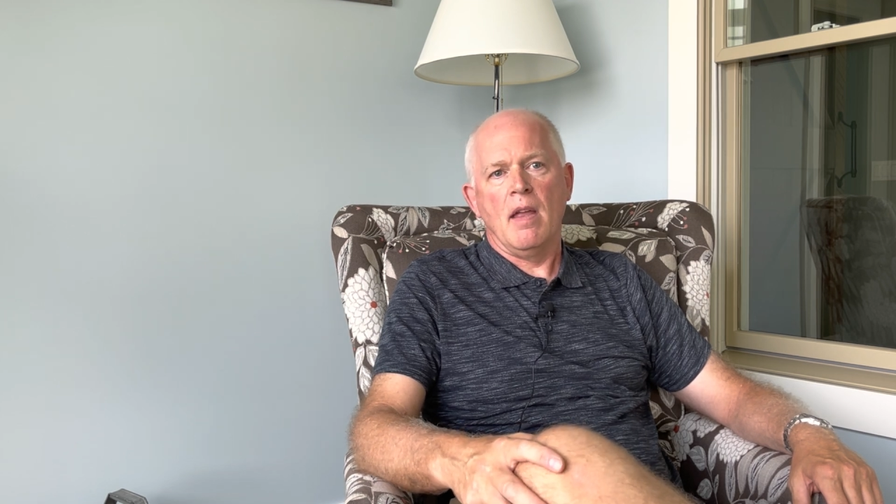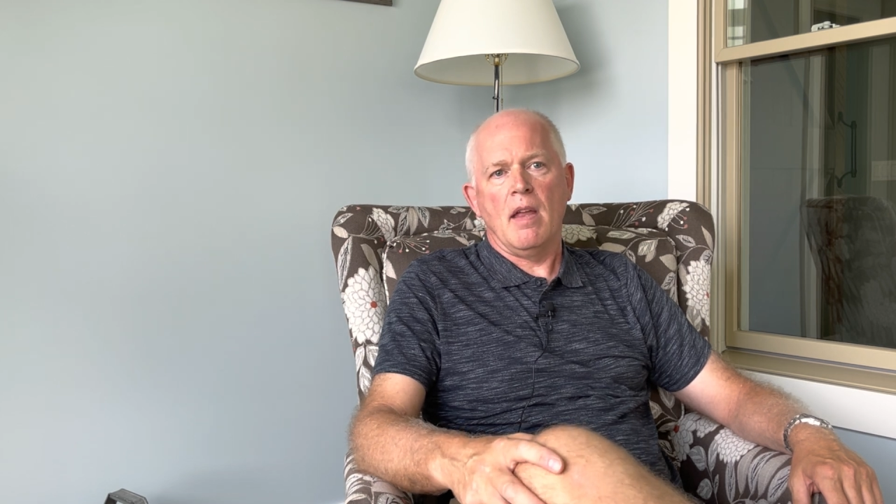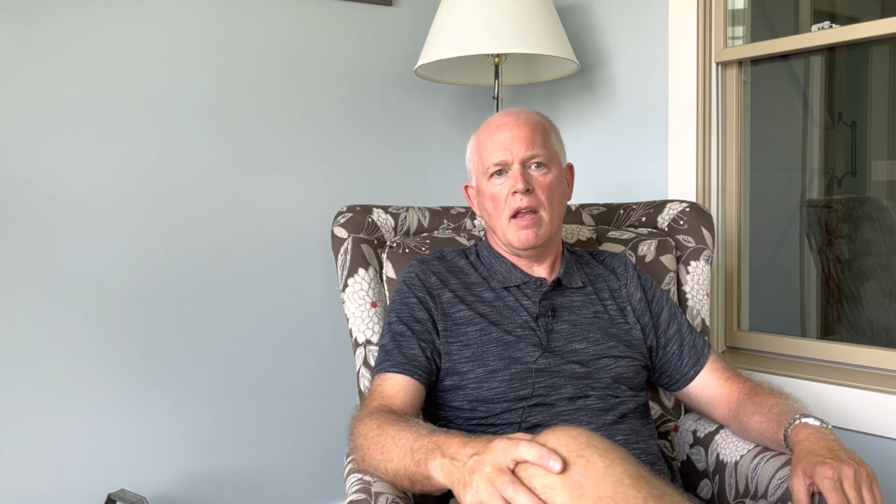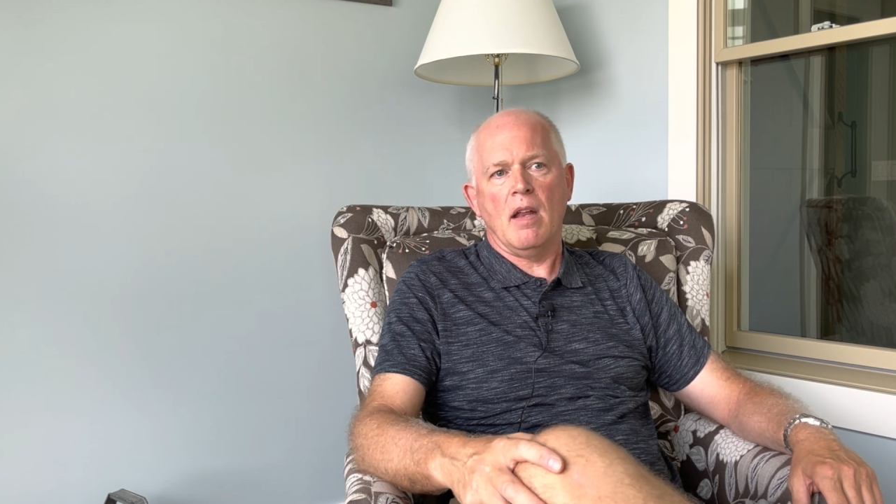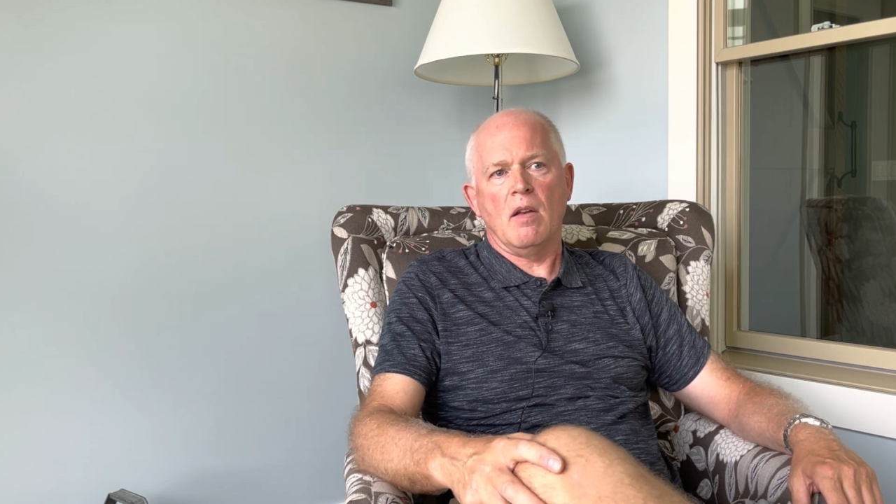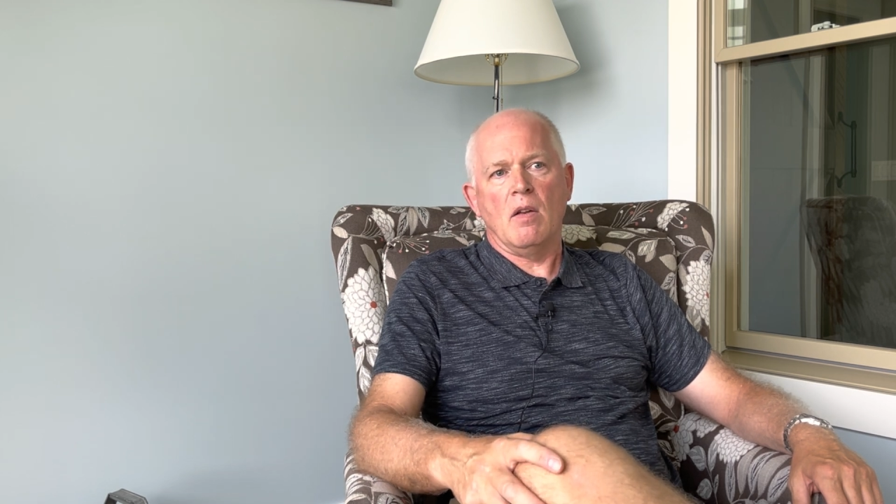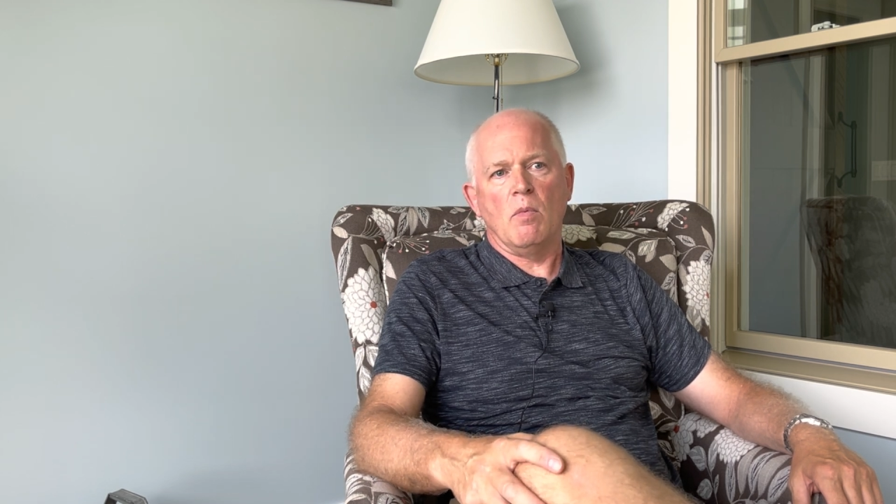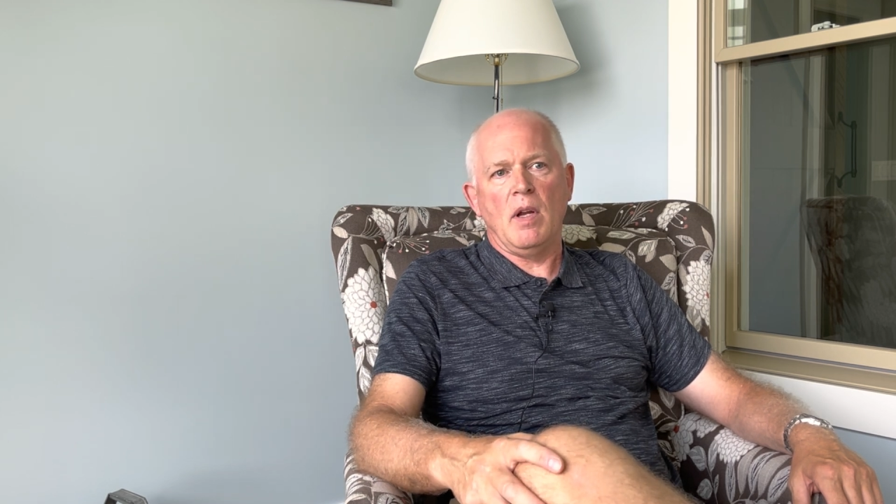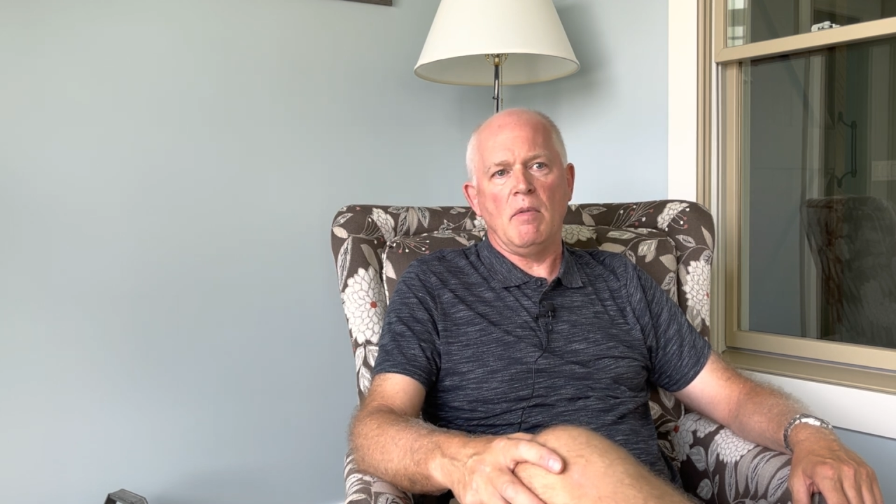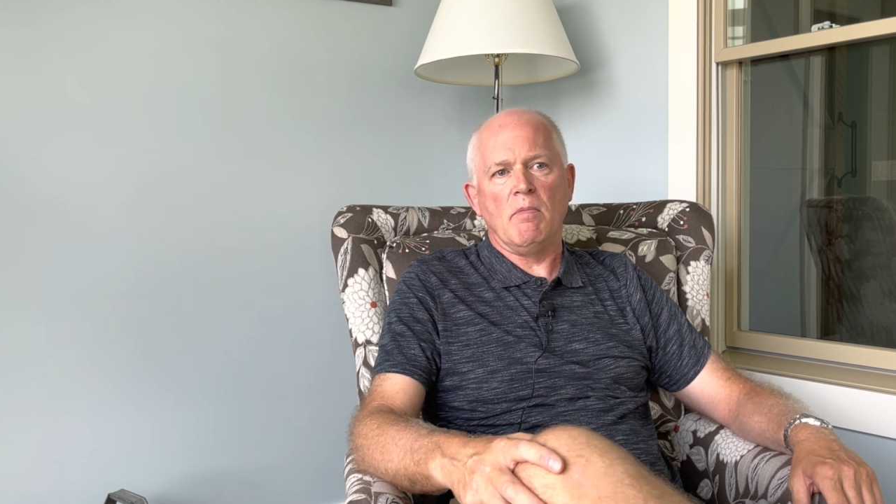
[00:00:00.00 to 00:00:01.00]
And
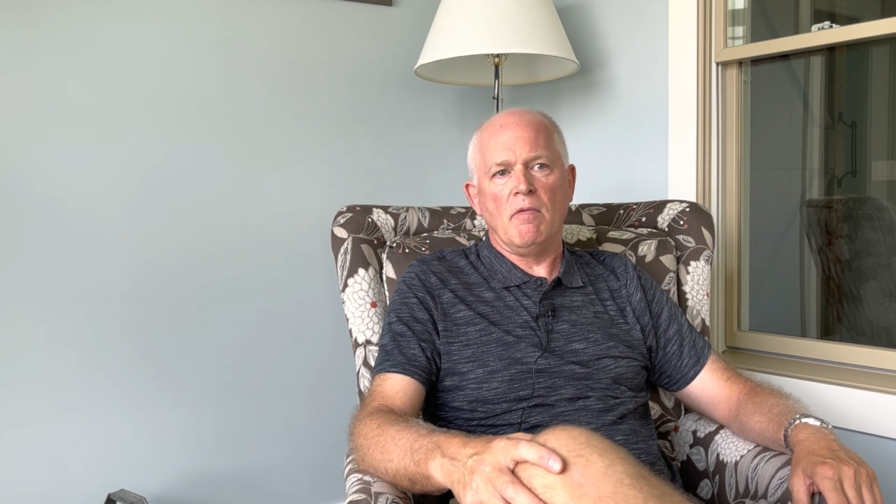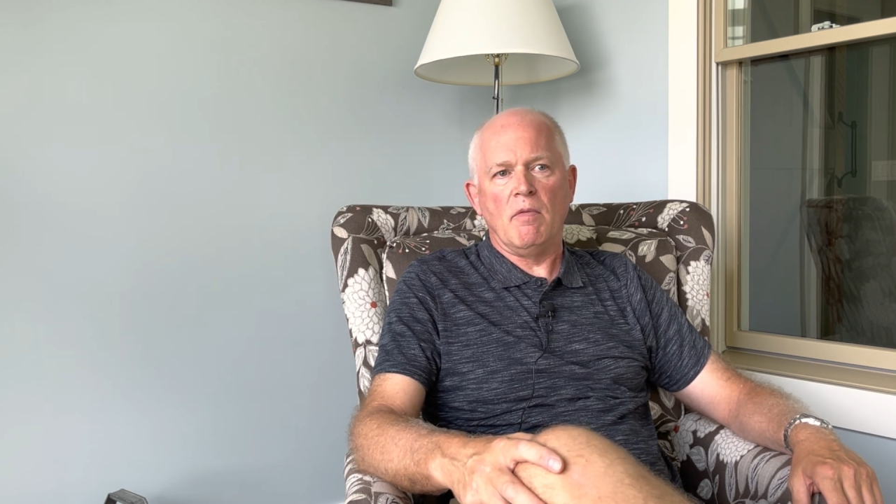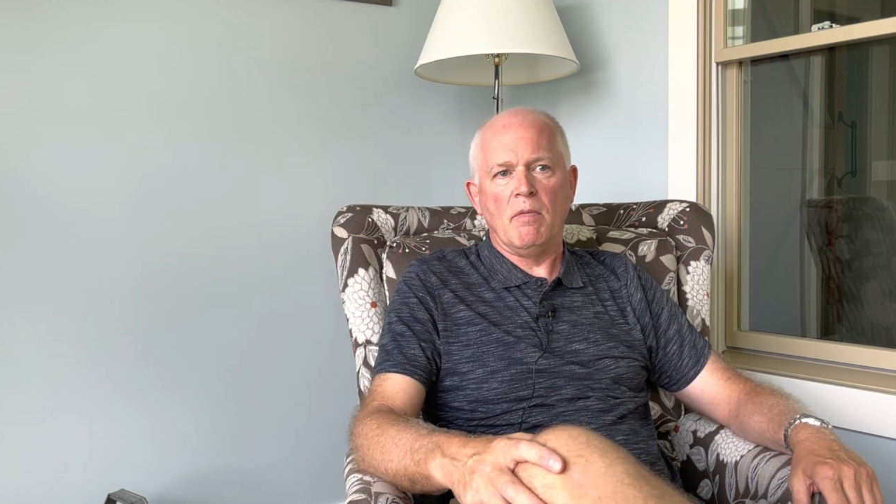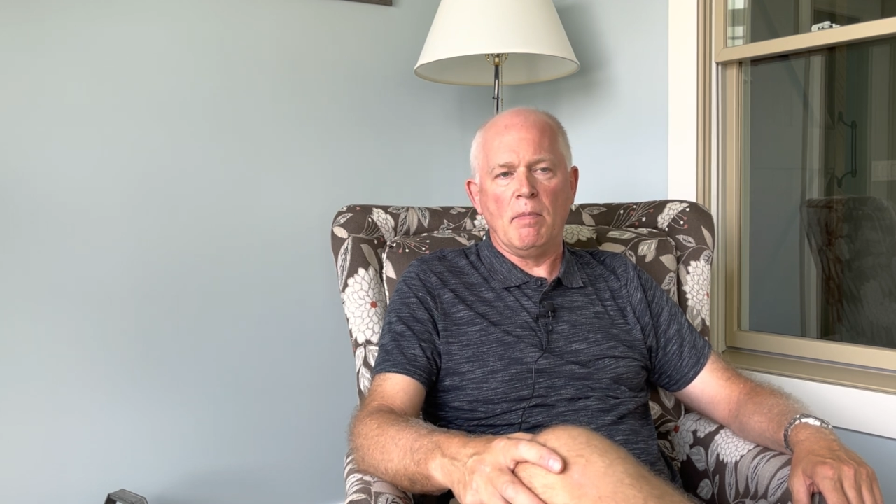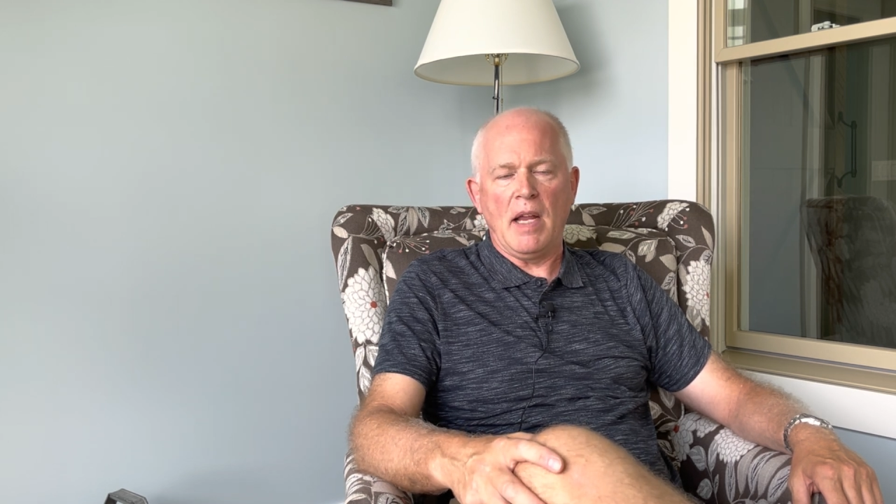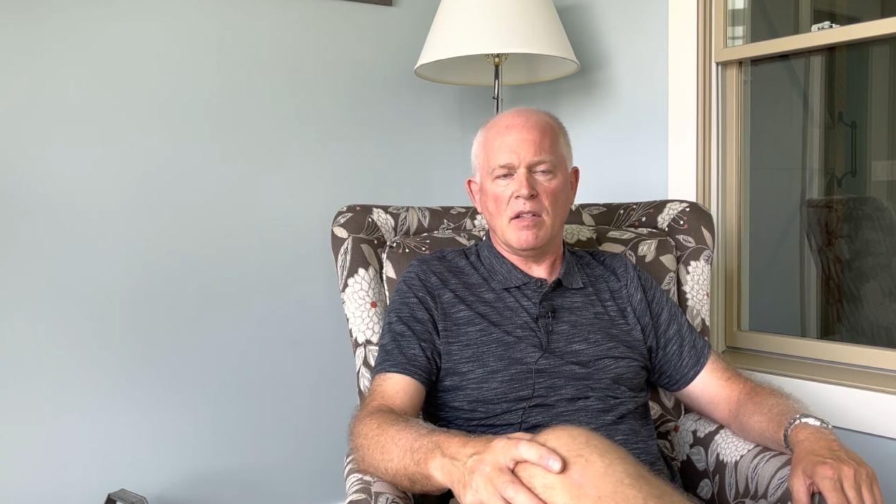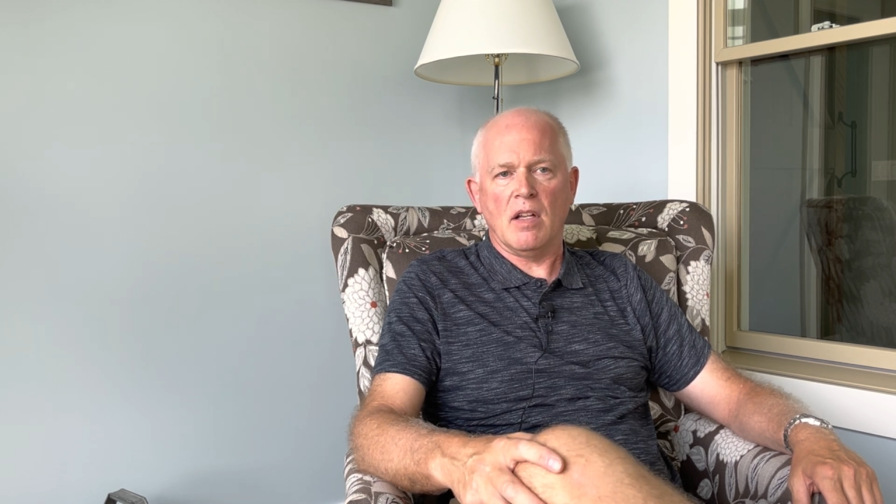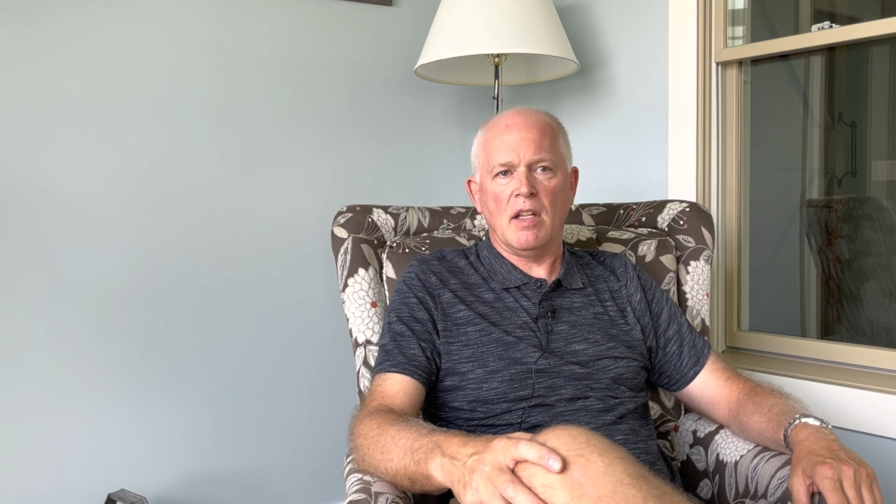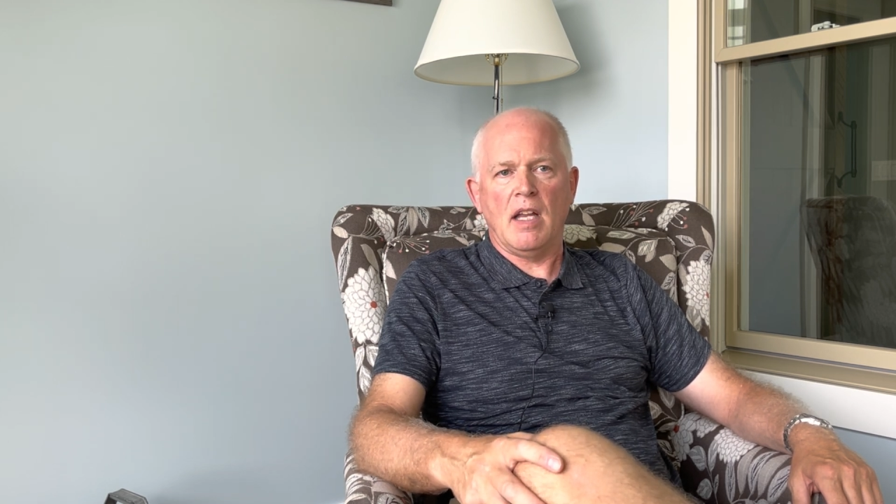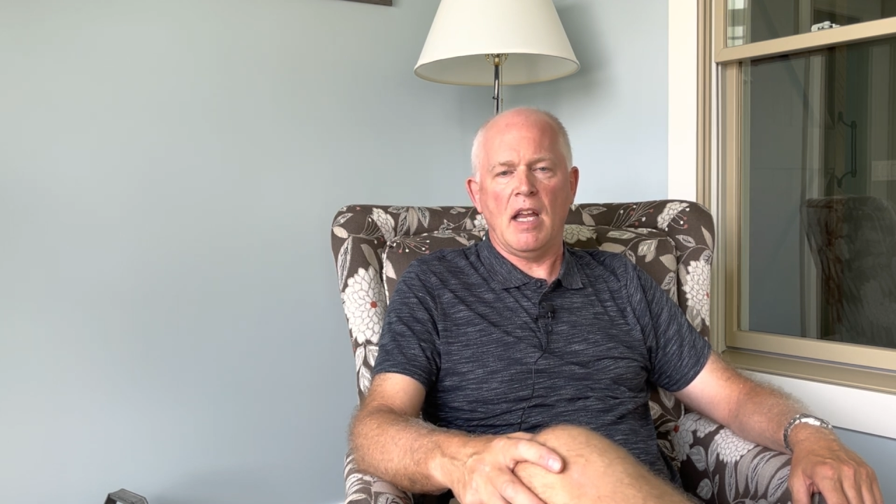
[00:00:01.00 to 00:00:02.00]
we
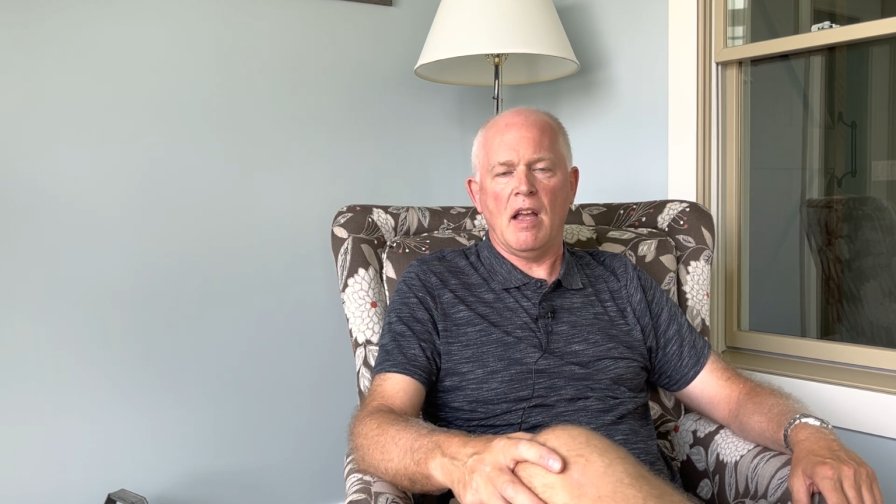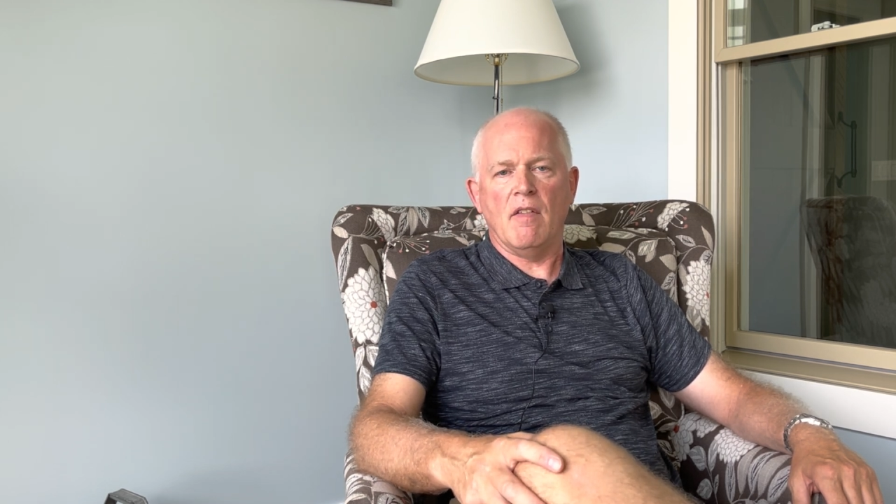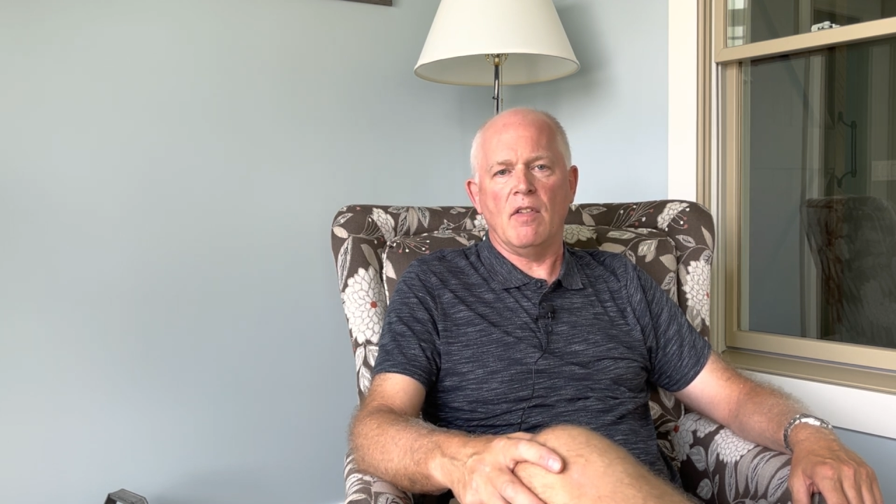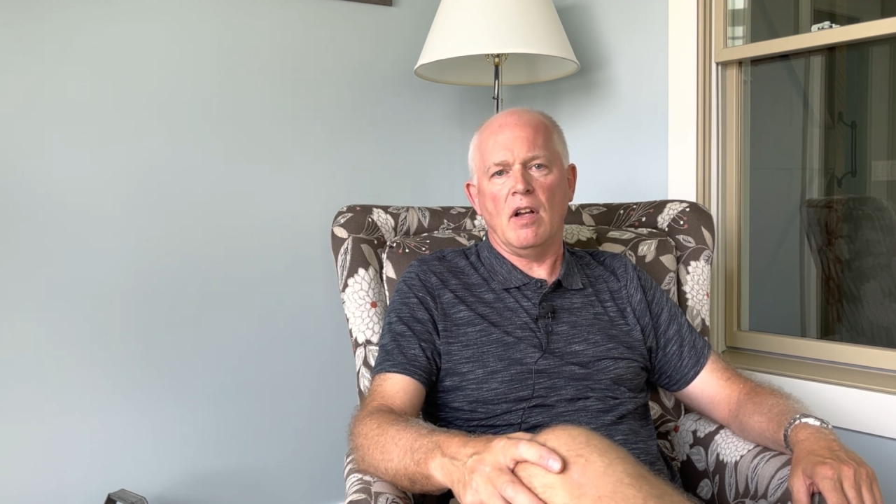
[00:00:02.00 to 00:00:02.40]
basically have